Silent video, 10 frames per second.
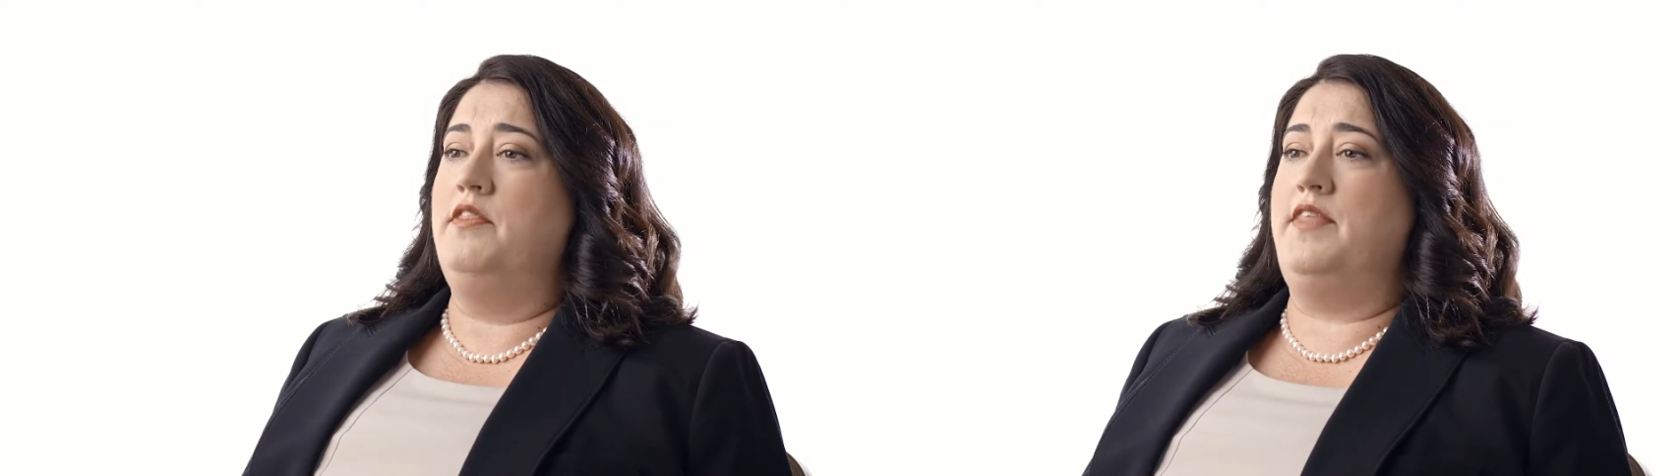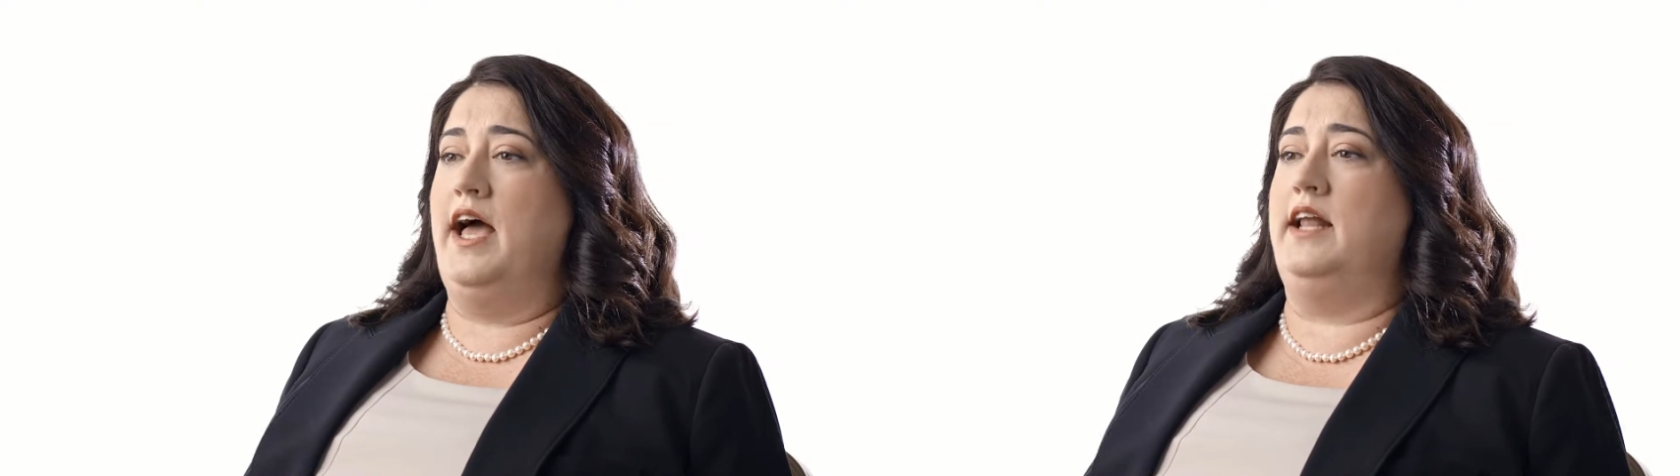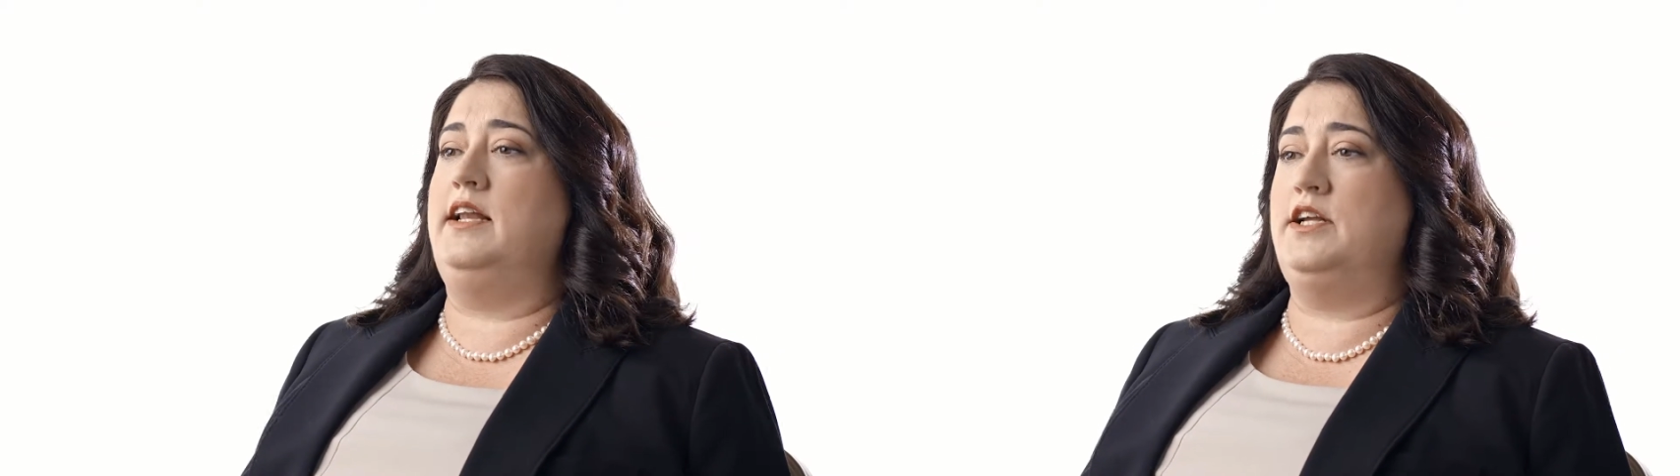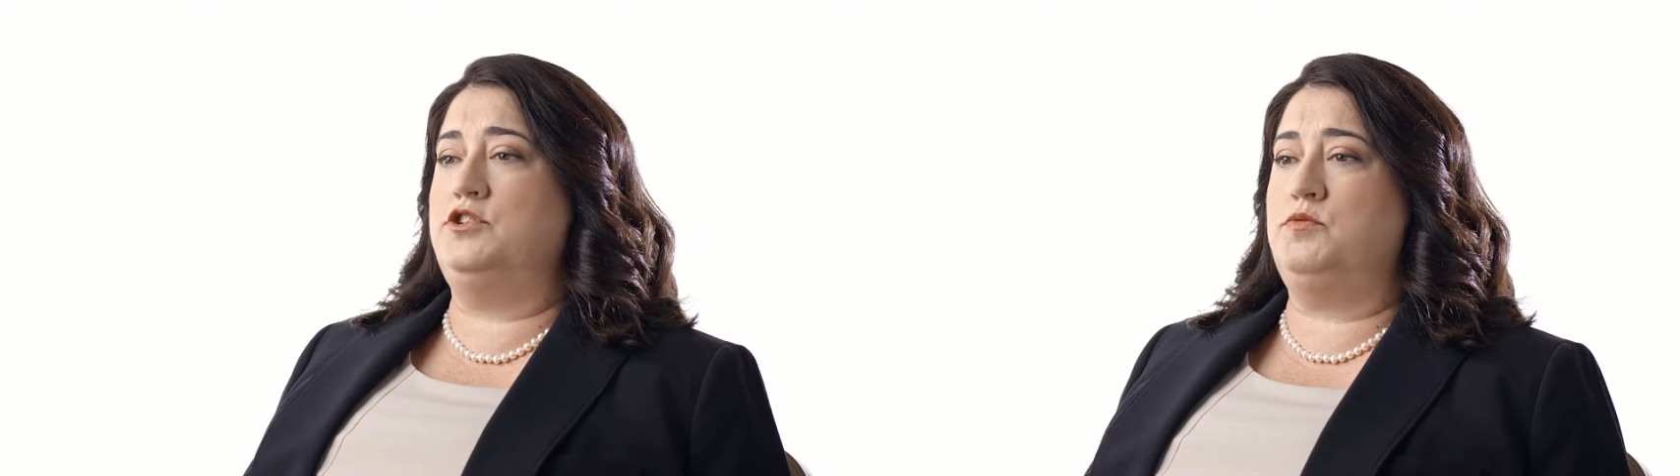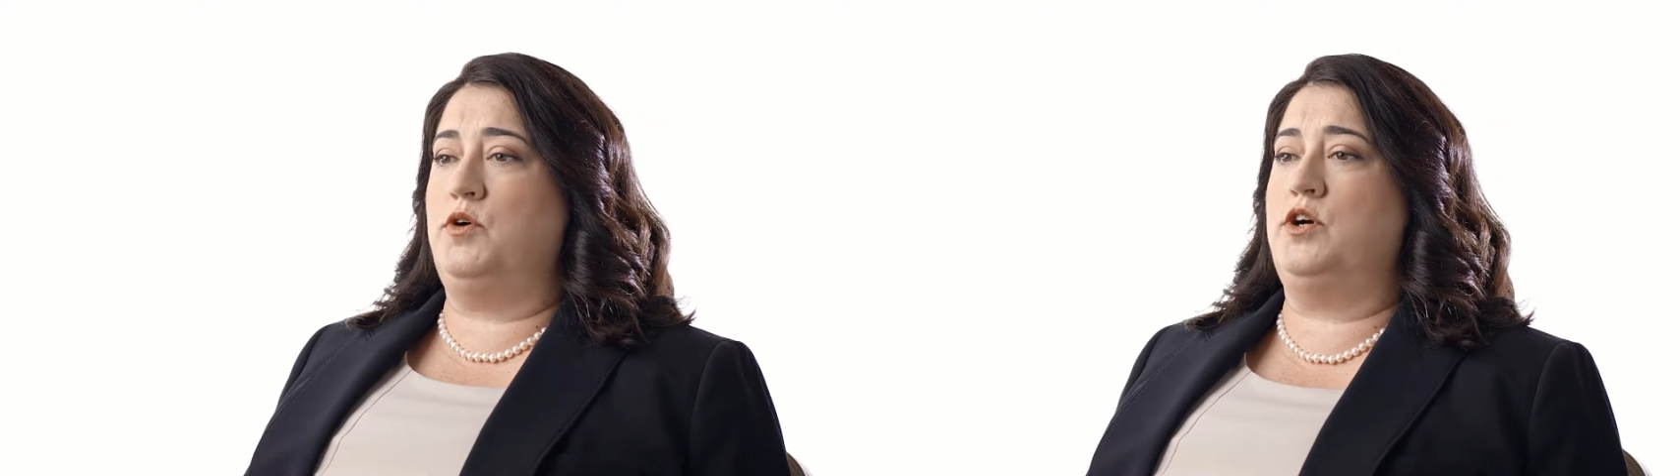that
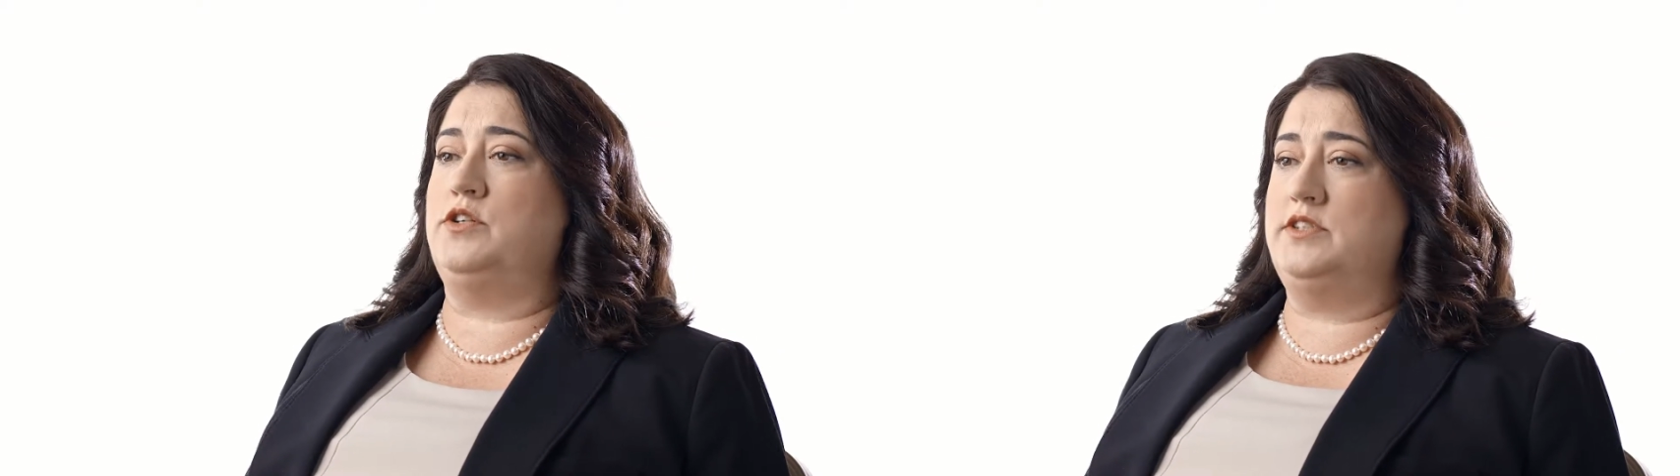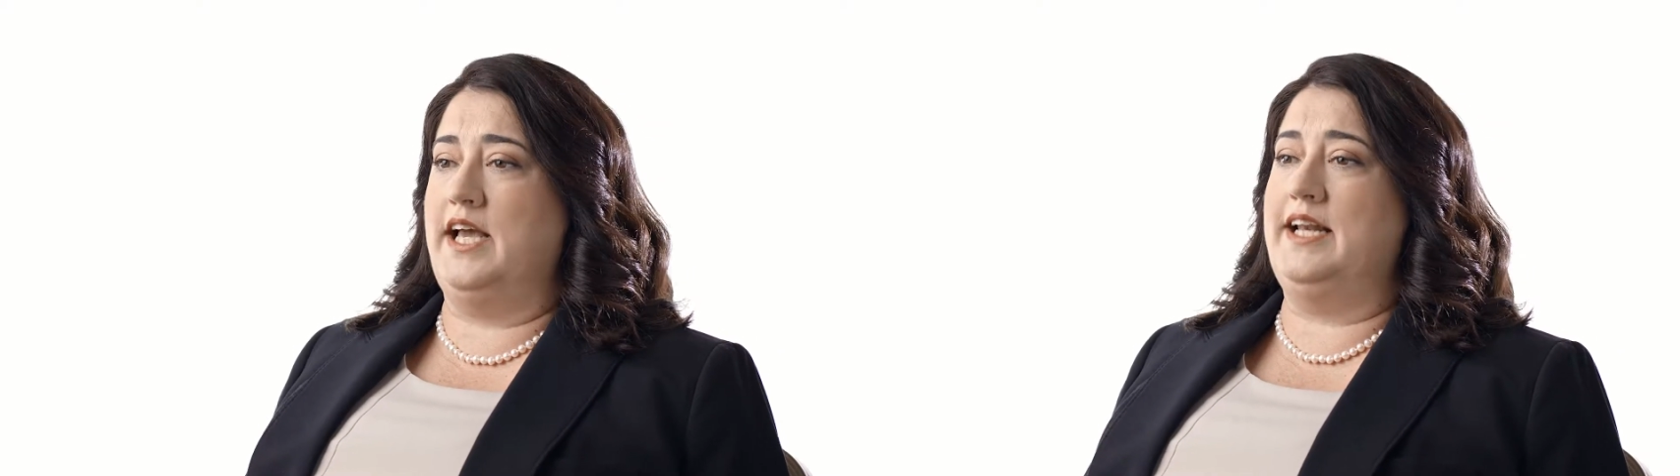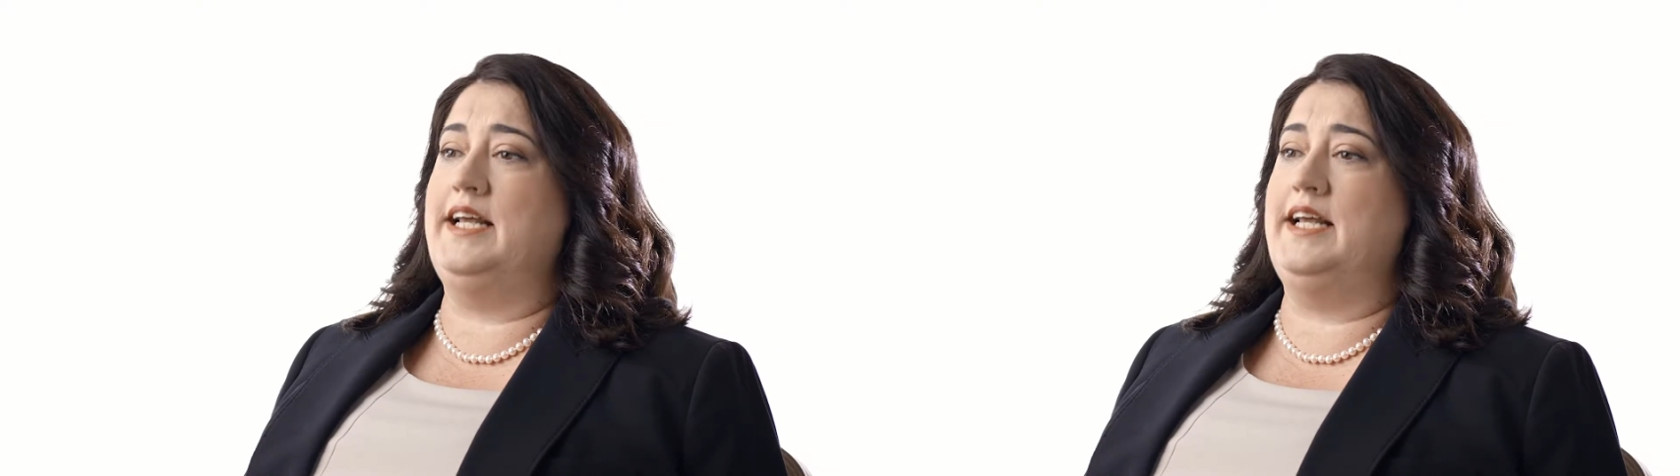injured workers get